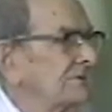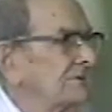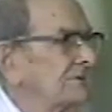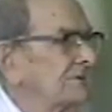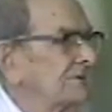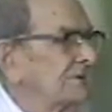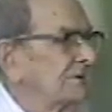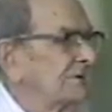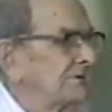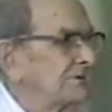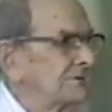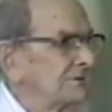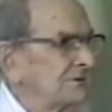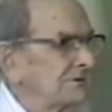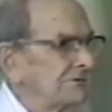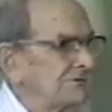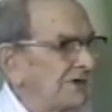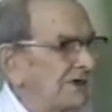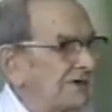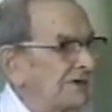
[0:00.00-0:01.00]
And
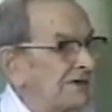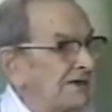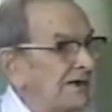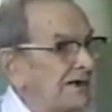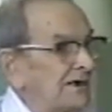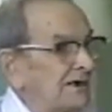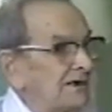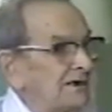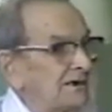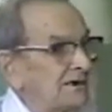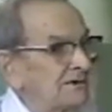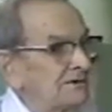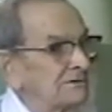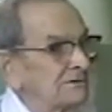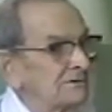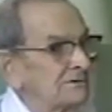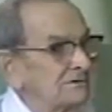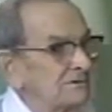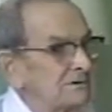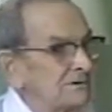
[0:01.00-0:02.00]
then they had a little
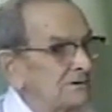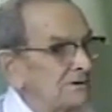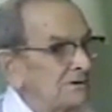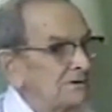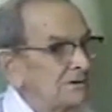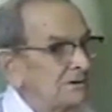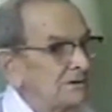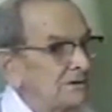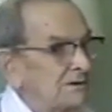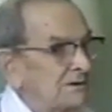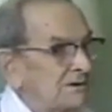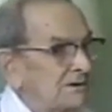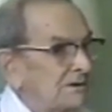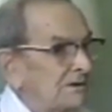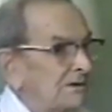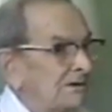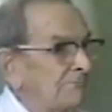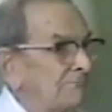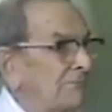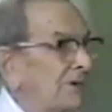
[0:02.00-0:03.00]

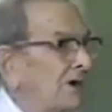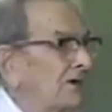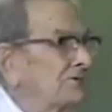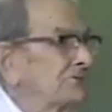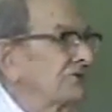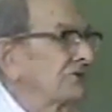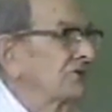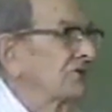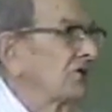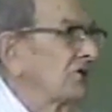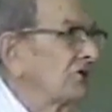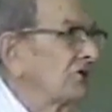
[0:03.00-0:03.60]
box they called